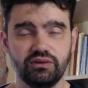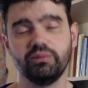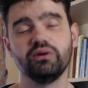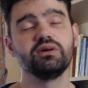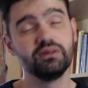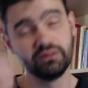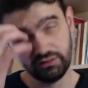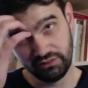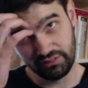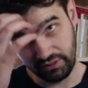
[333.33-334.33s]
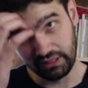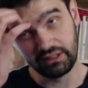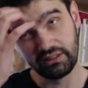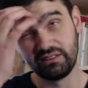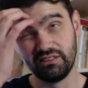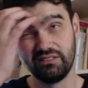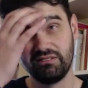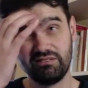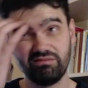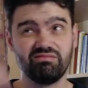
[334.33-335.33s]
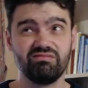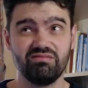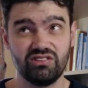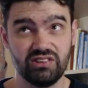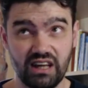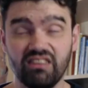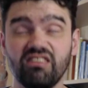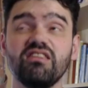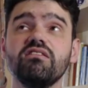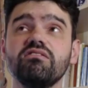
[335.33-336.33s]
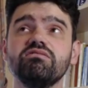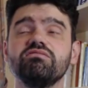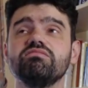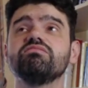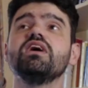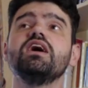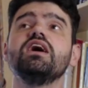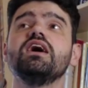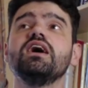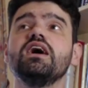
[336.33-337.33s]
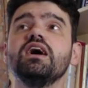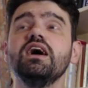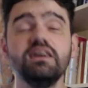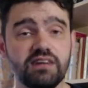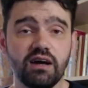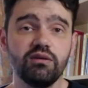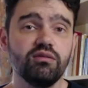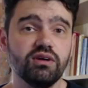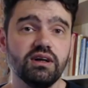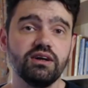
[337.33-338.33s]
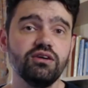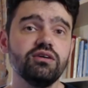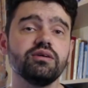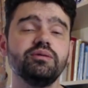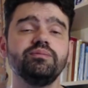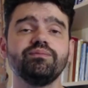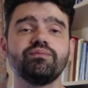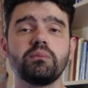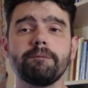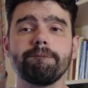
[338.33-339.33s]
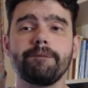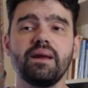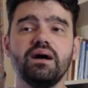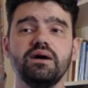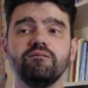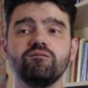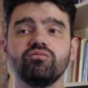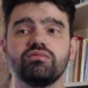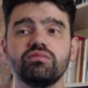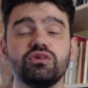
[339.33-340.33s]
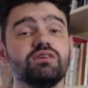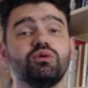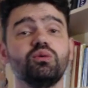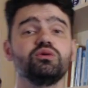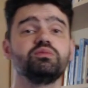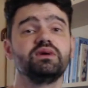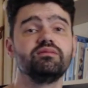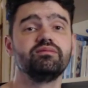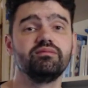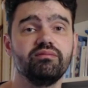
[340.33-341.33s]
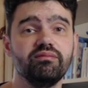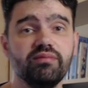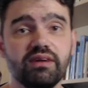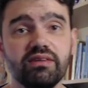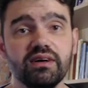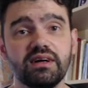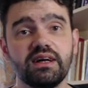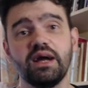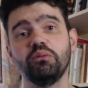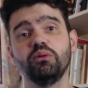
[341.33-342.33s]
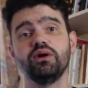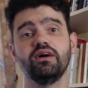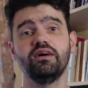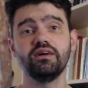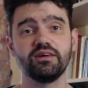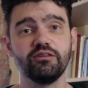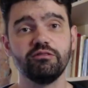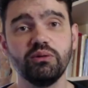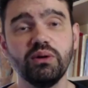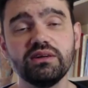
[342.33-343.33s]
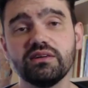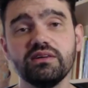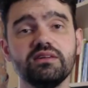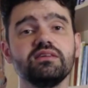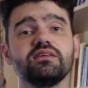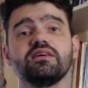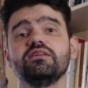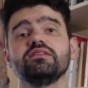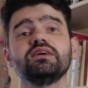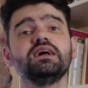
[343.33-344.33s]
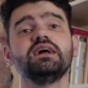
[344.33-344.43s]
spiders and the snakes and sand it sounded really good. Because um, I've always been a bit of a cowboy at heart. I love my westerns. I love